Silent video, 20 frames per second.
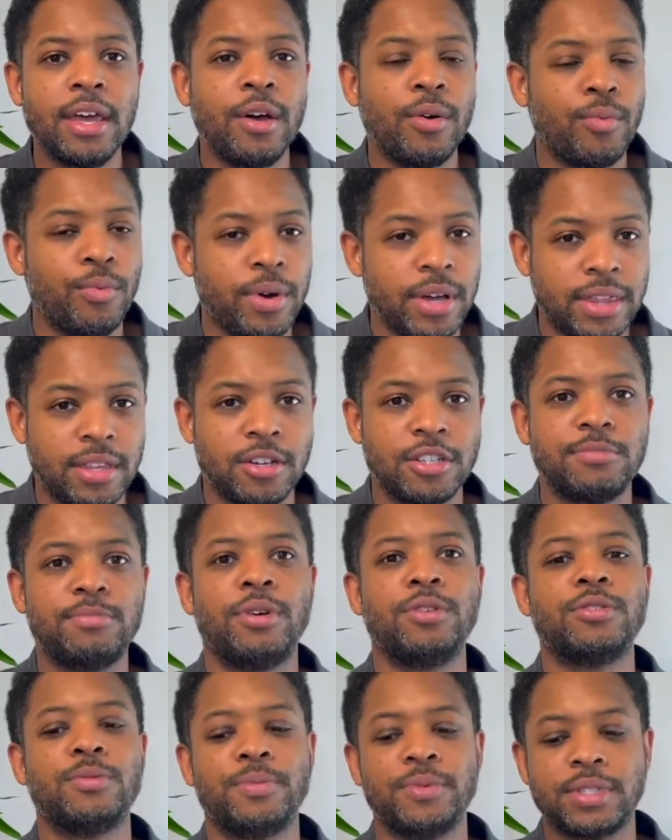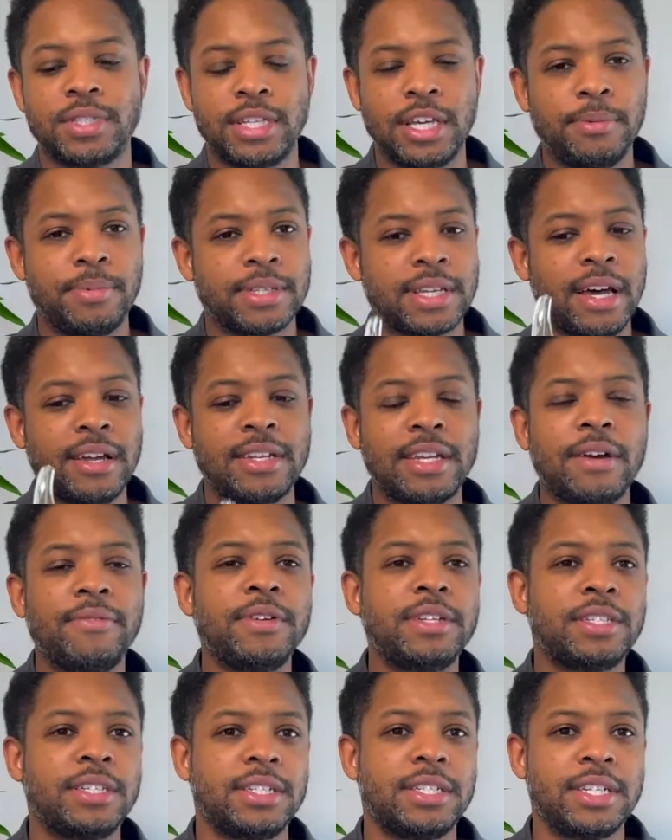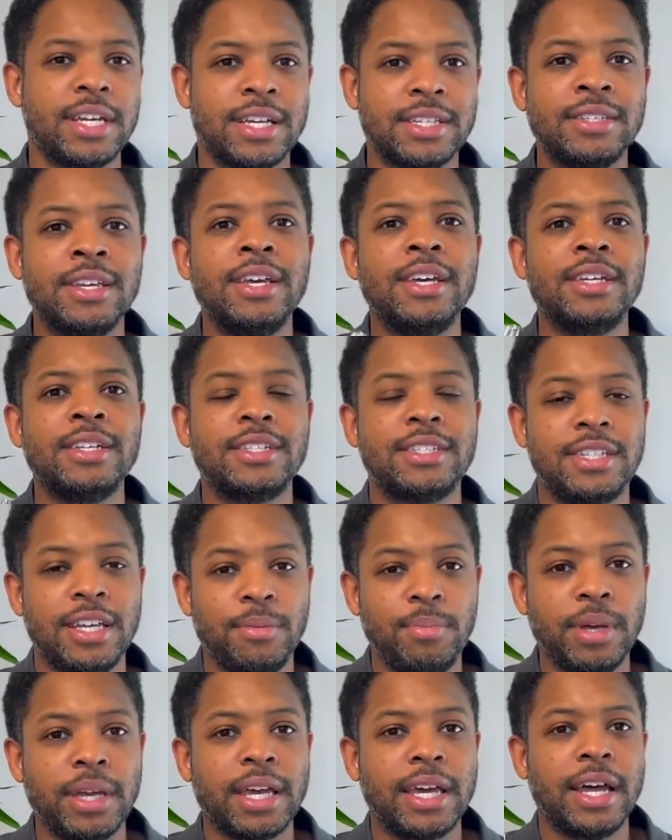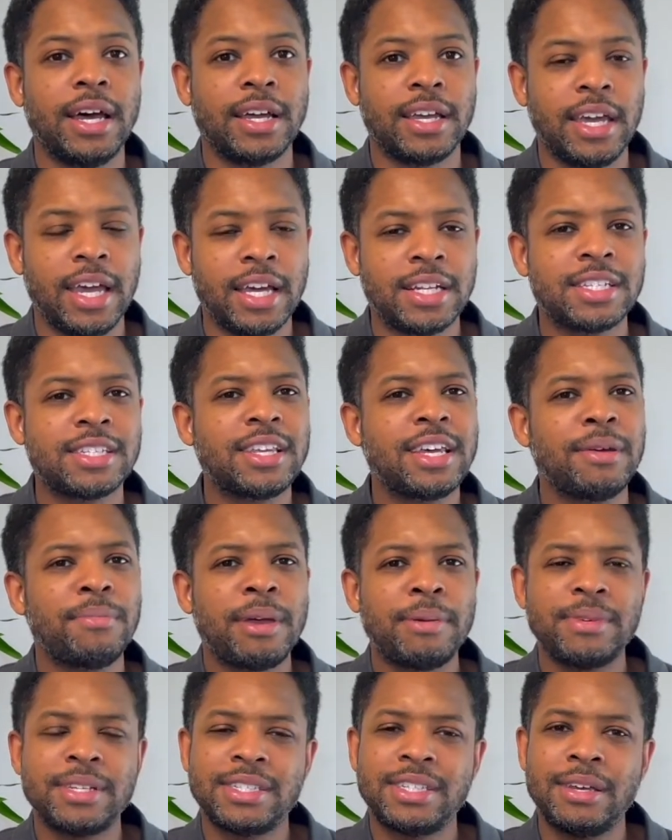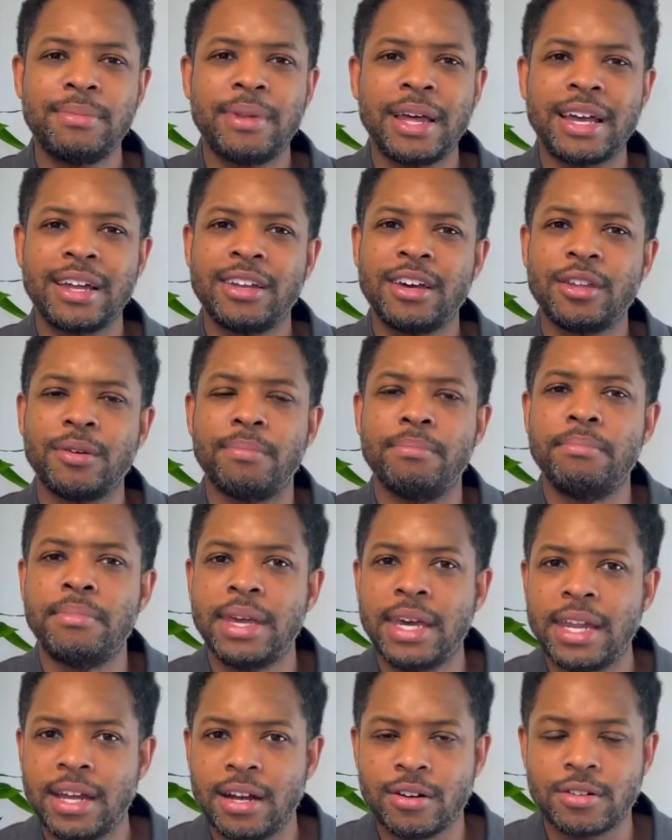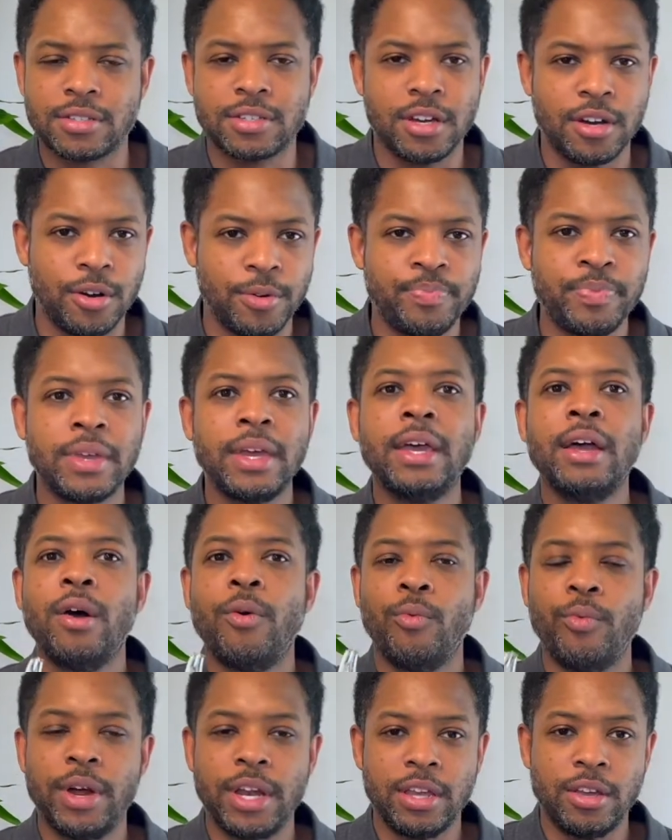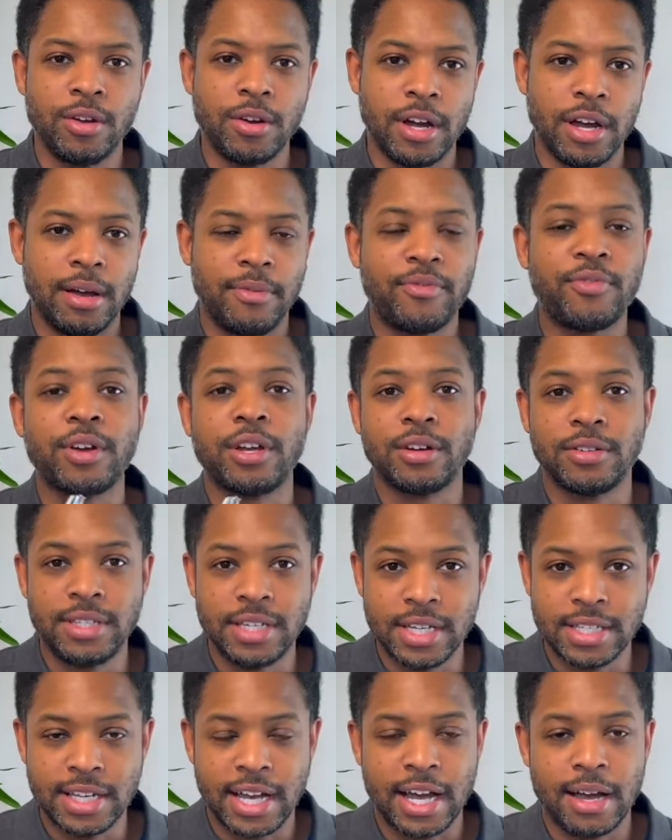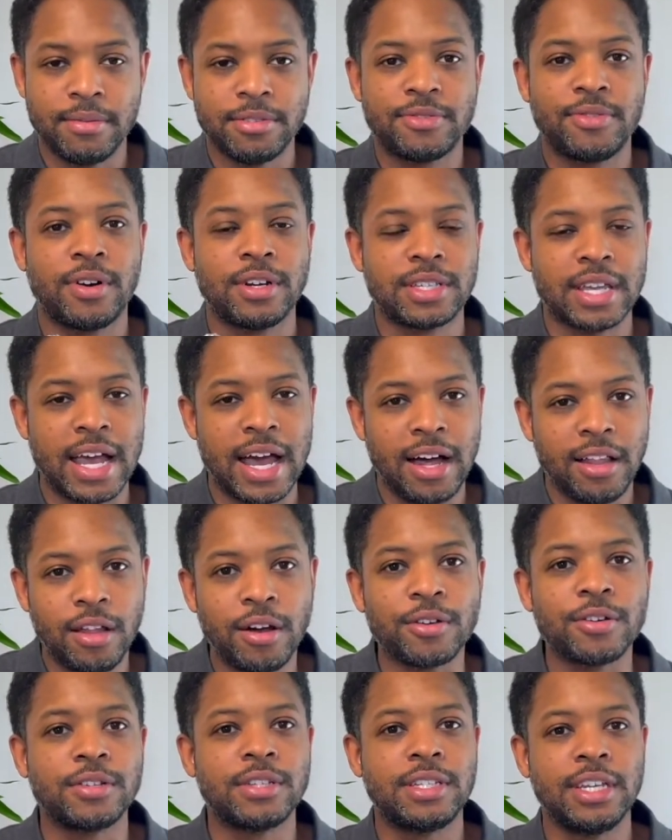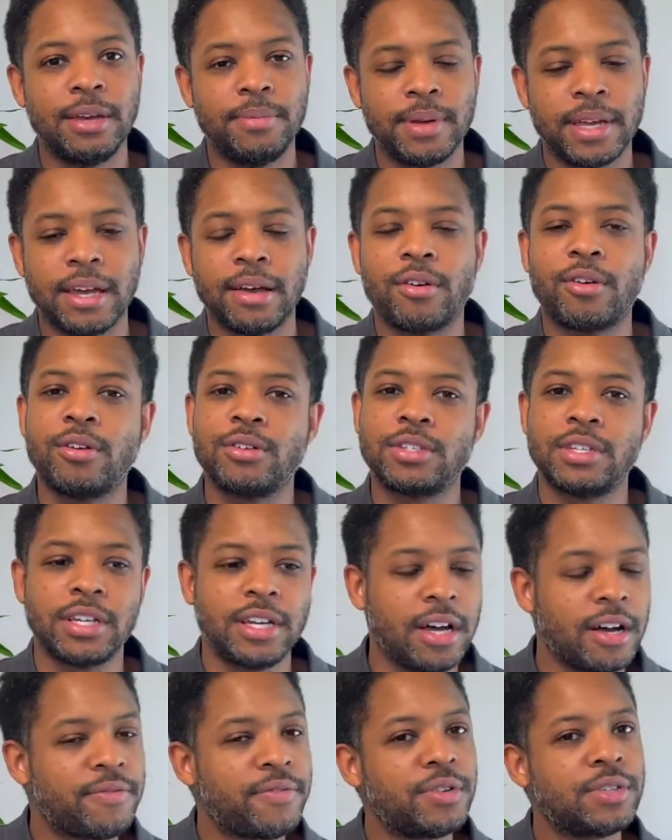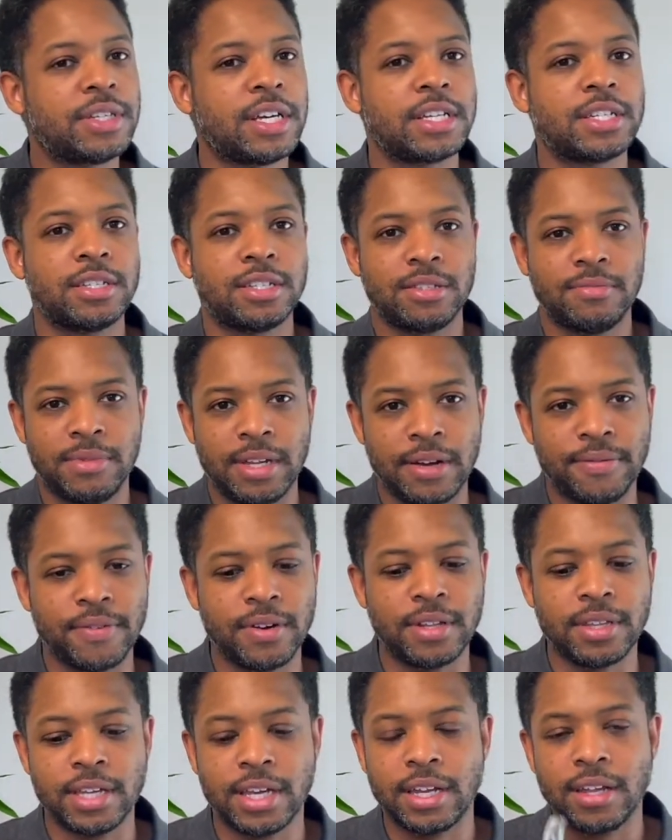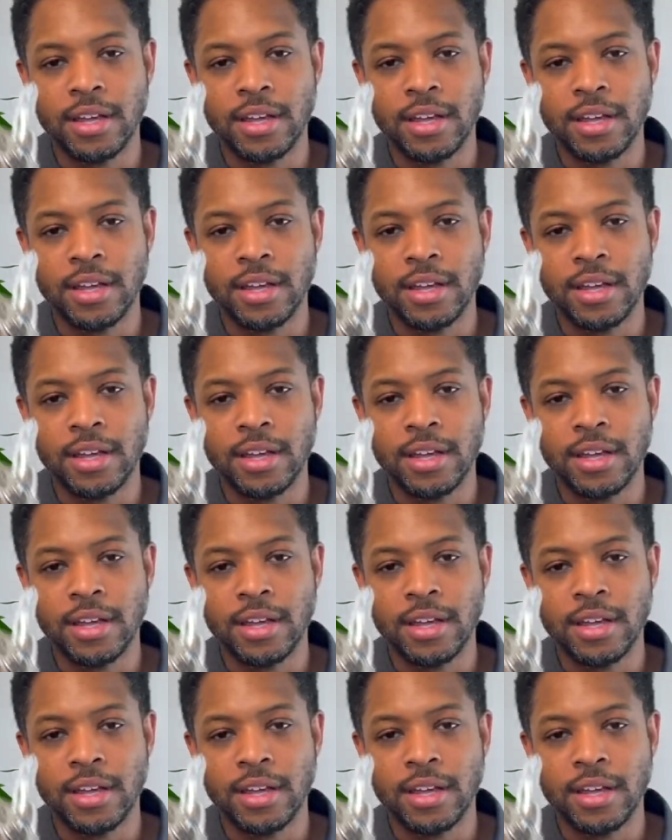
with those multiple steepings. I definitely suggest steeping it again. Just let it maybe steep like another minute or so when you for your tea time, as far as like how long you're steeping it. Of course, the gung fu session is different than